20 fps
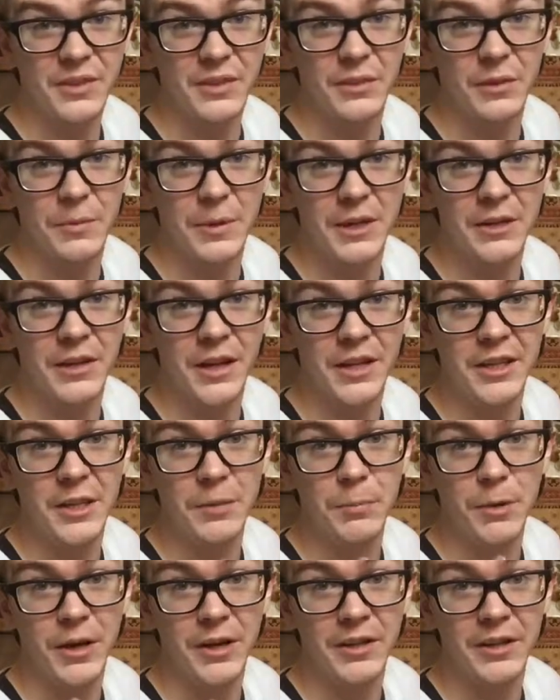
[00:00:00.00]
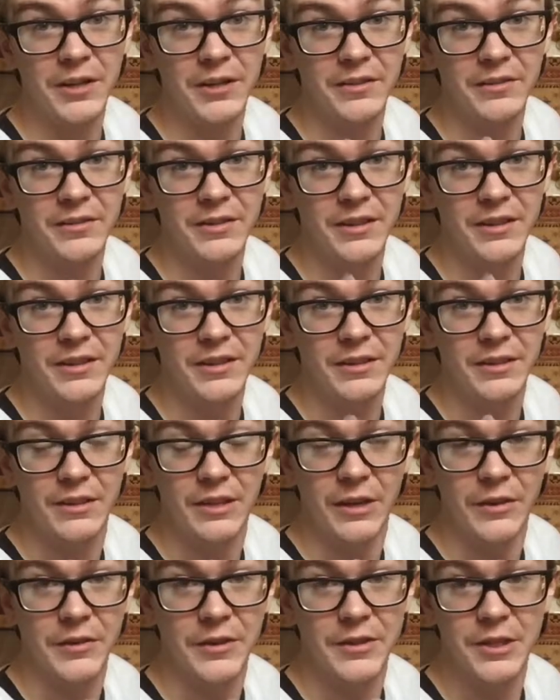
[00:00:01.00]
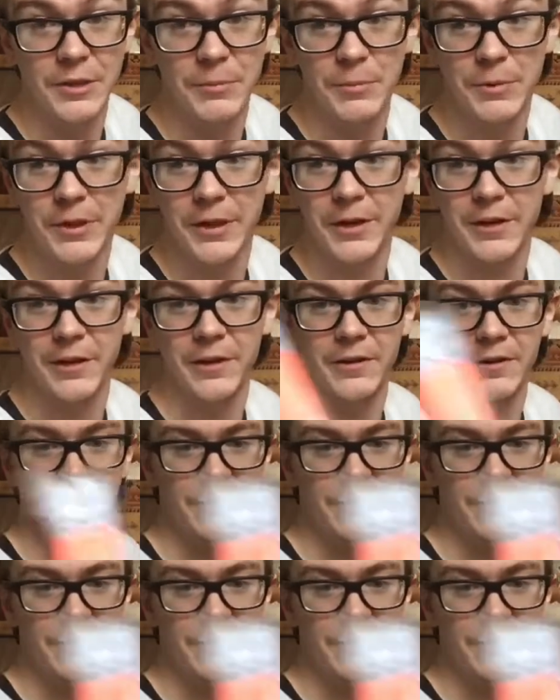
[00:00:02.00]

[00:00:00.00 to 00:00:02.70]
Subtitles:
little bit of Nike branding on the tip there.